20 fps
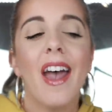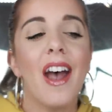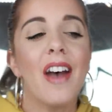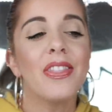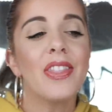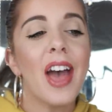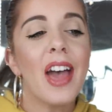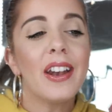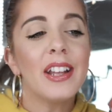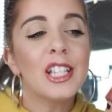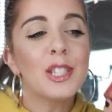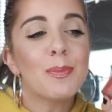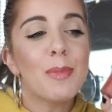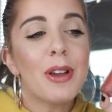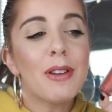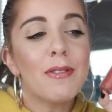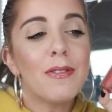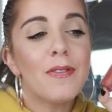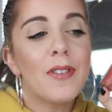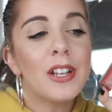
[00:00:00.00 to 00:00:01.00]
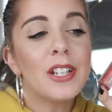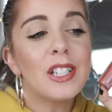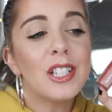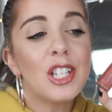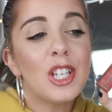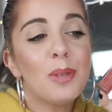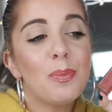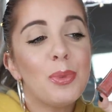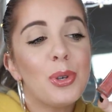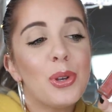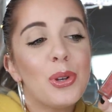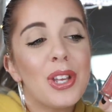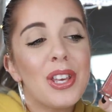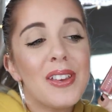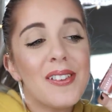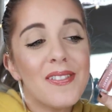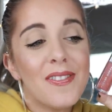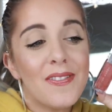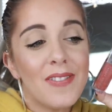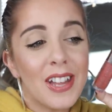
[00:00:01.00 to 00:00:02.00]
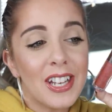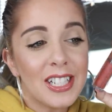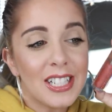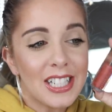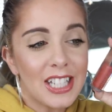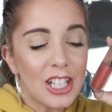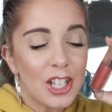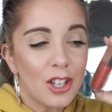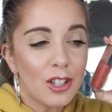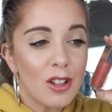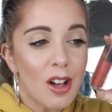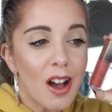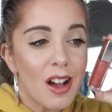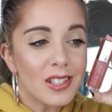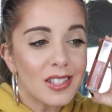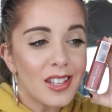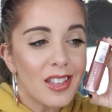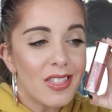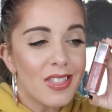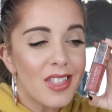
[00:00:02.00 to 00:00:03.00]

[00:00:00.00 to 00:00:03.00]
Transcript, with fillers: and that is my Fenty Beauty Fenty Gloss.